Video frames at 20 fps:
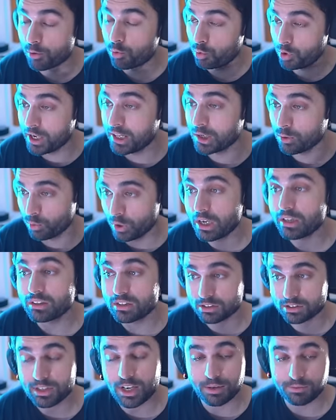I really want
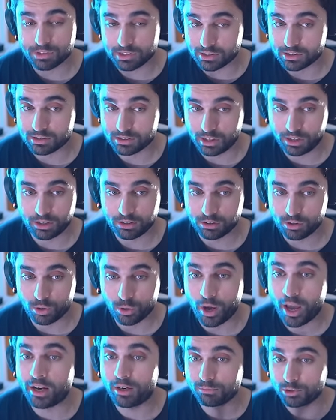this game succeeding
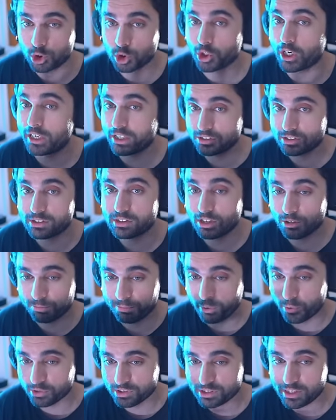though, and I'm trying to see
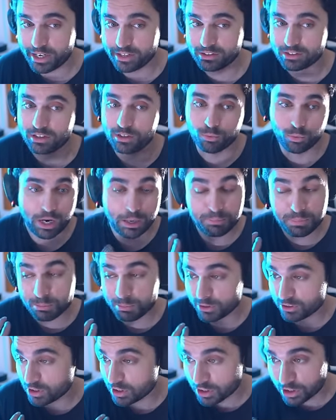both sides here. Why
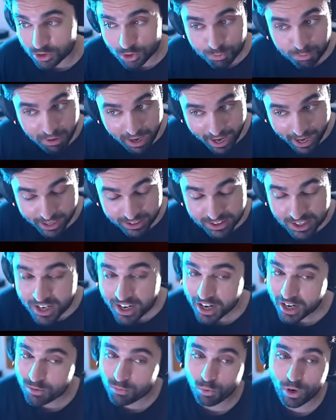people think it's bad
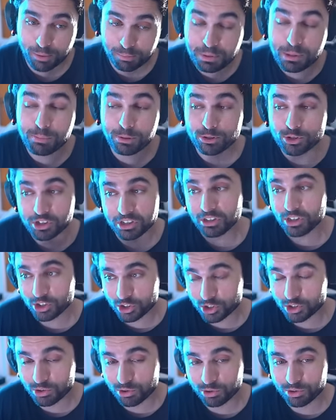and why people think
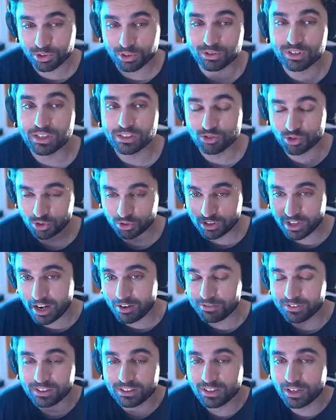it's good. Okay, so
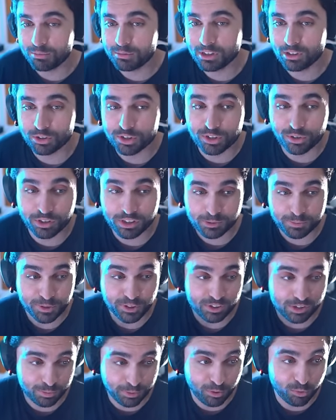definitely let me know your
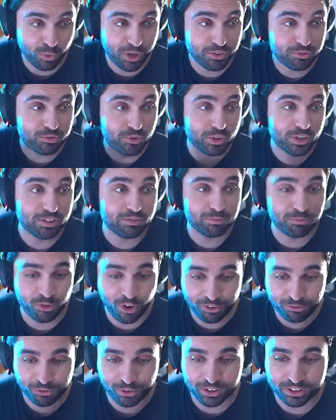experience. But wait for it,
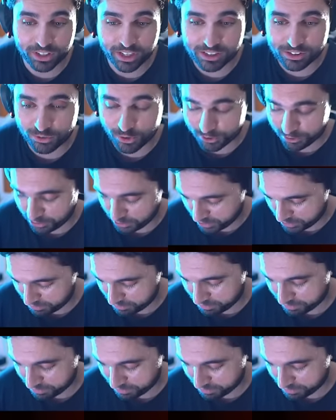wait for it, guys, wait for it.